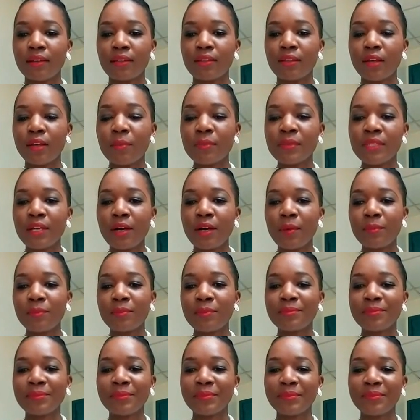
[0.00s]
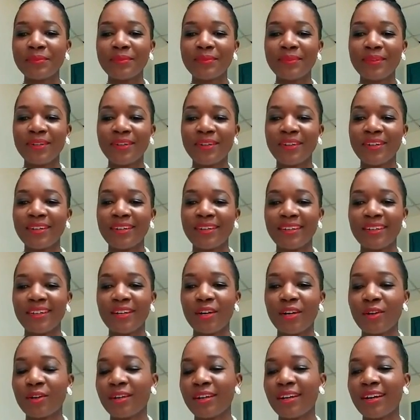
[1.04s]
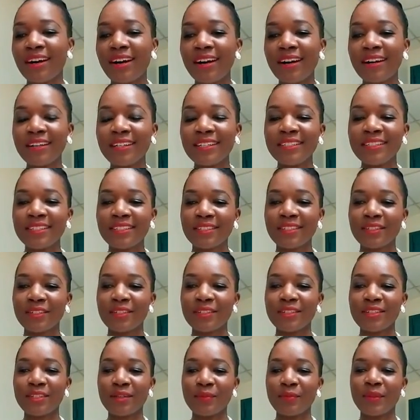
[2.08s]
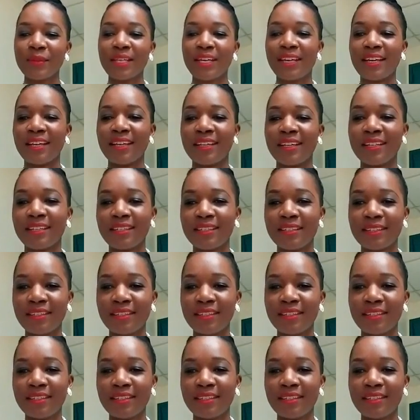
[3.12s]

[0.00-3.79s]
a thumbs up or a heart or something.